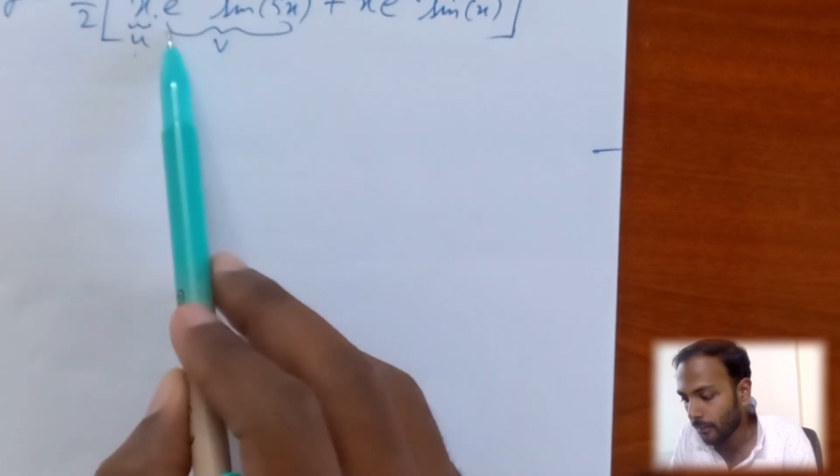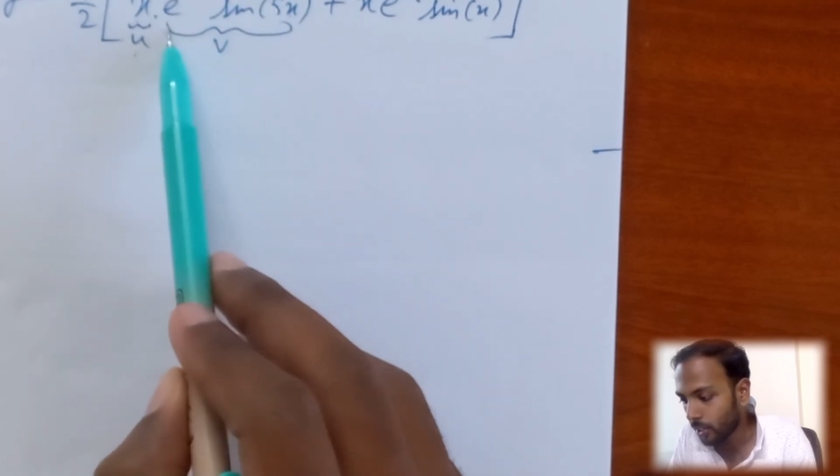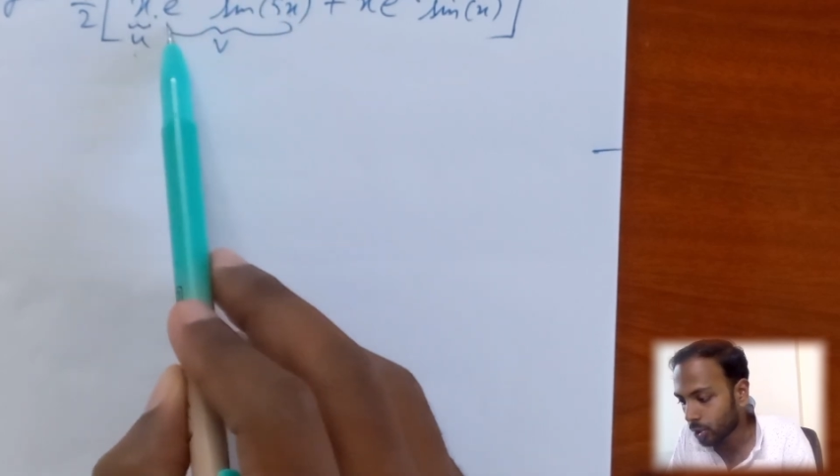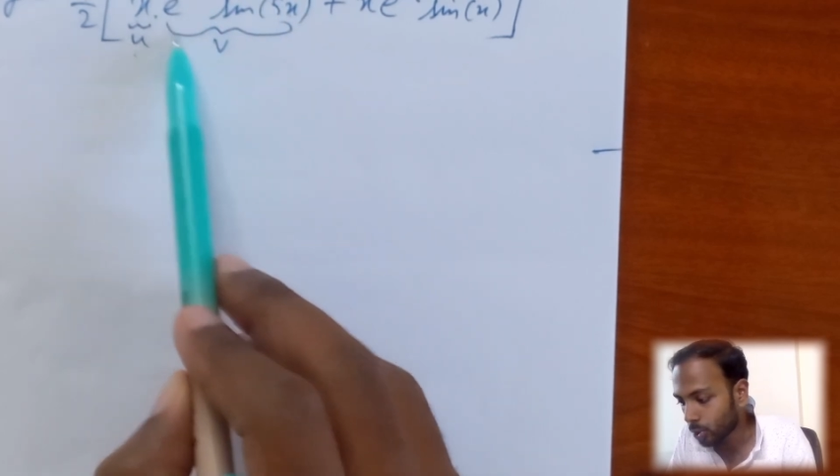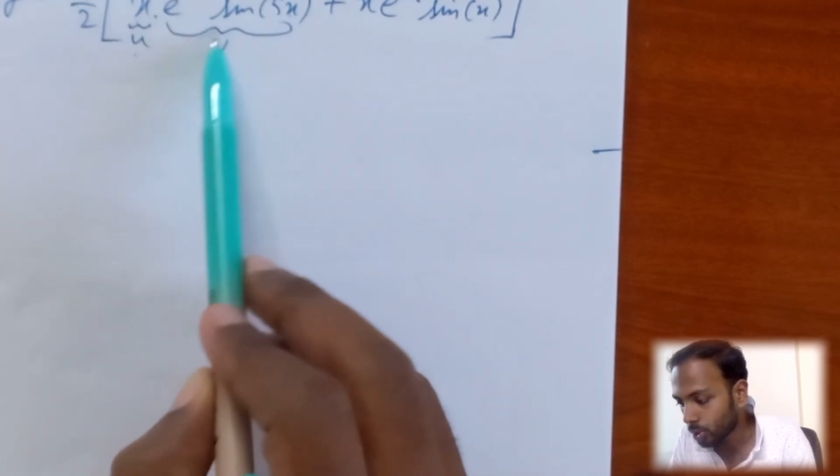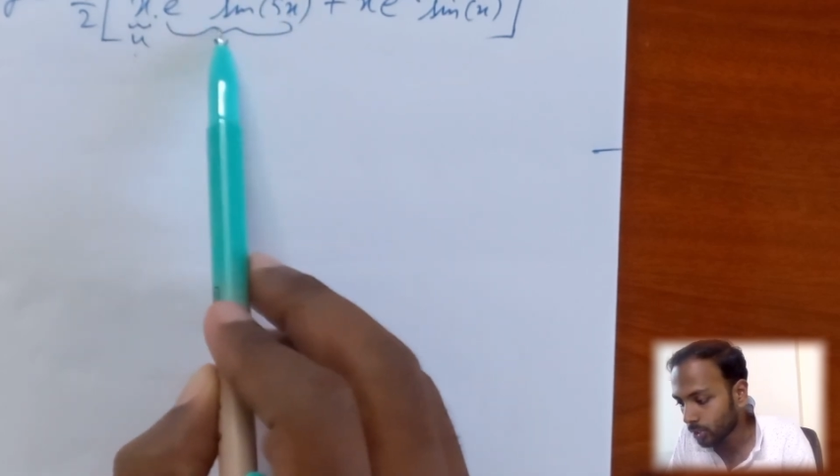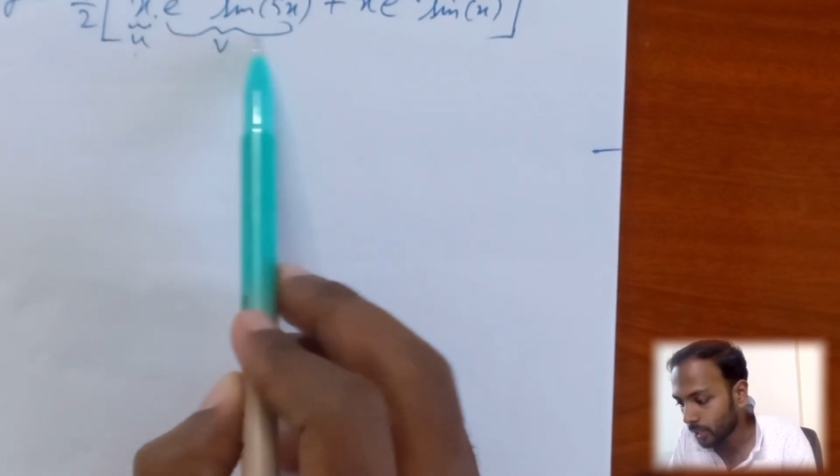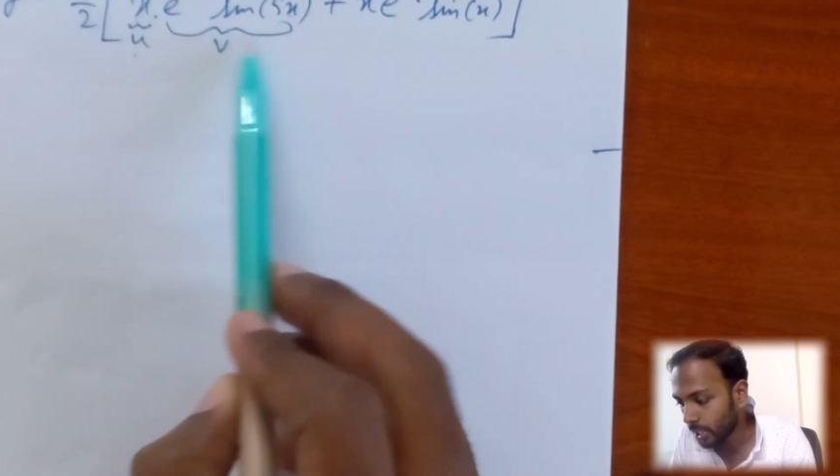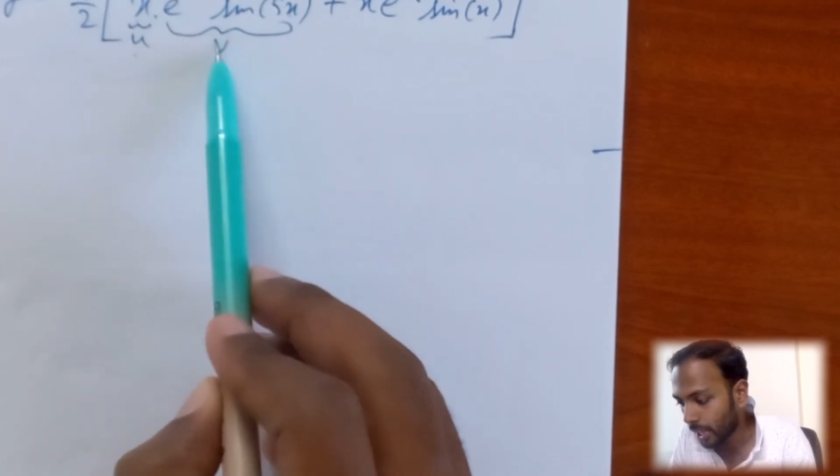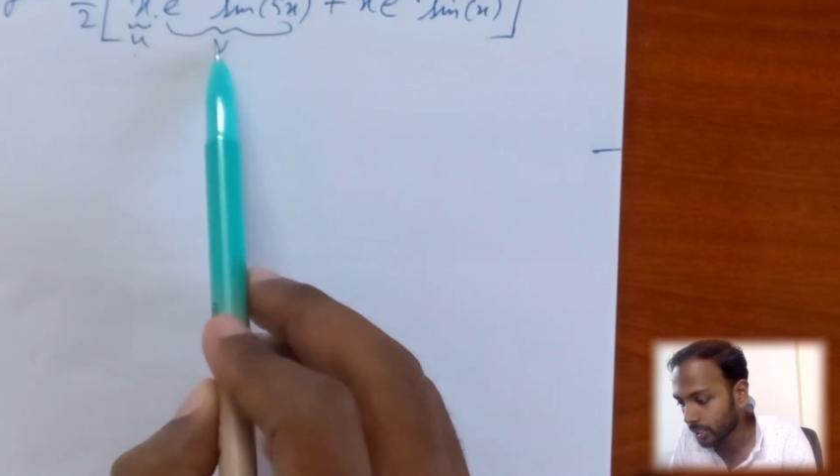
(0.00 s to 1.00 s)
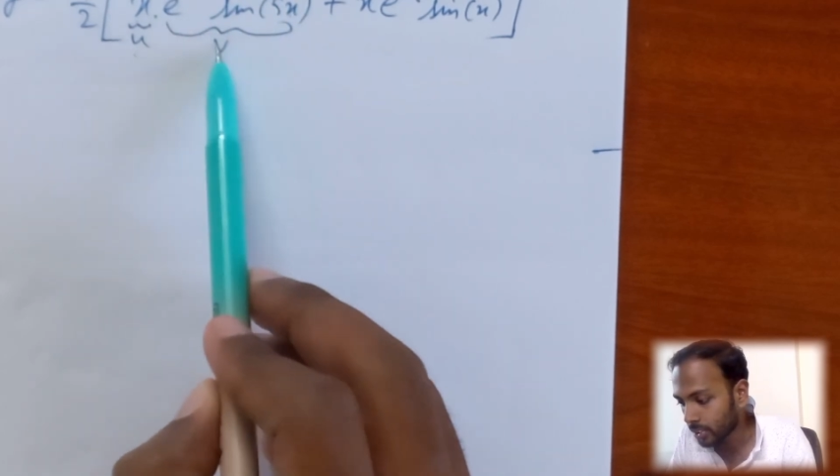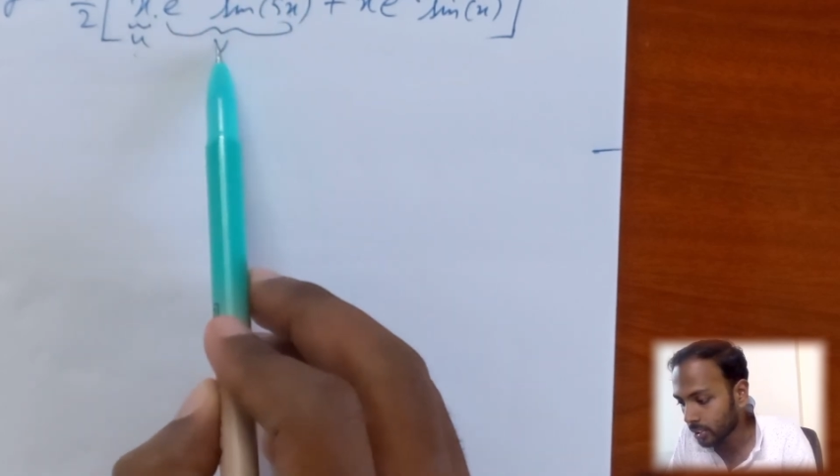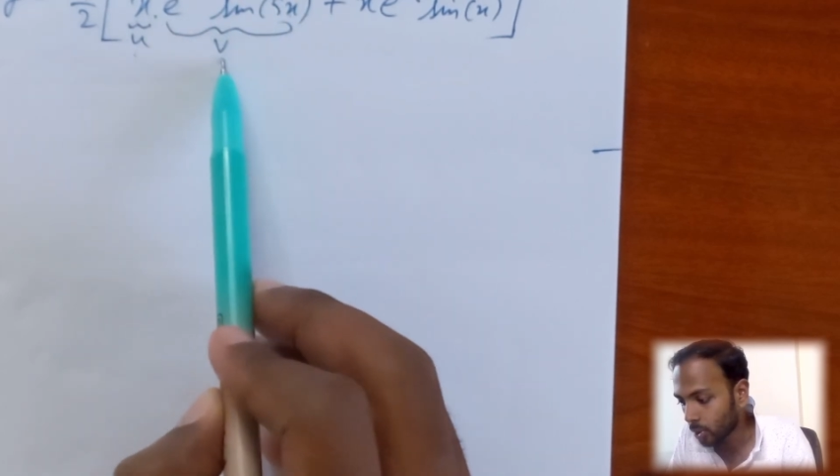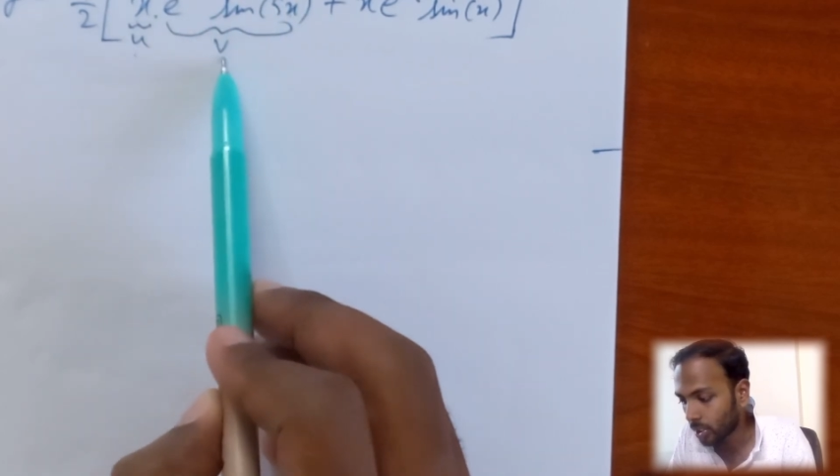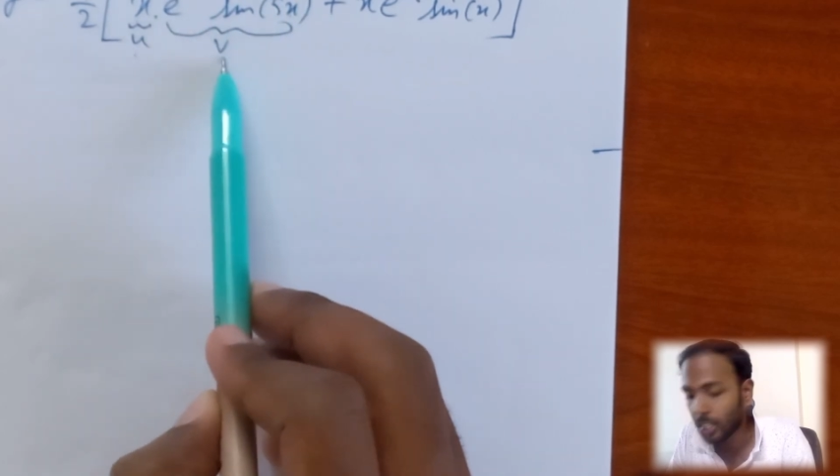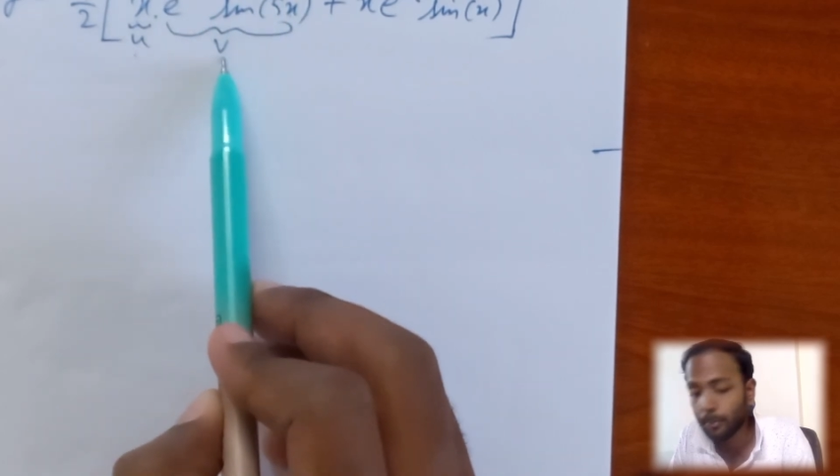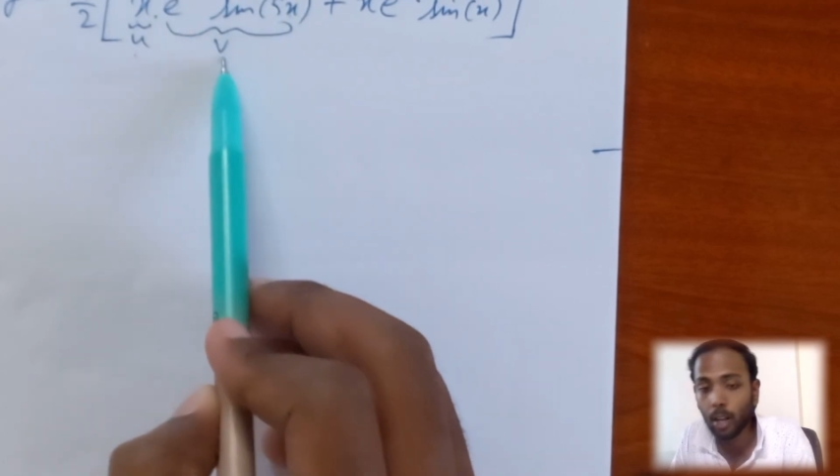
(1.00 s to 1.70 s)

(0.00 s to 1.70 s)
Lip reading: we choose v as this so that it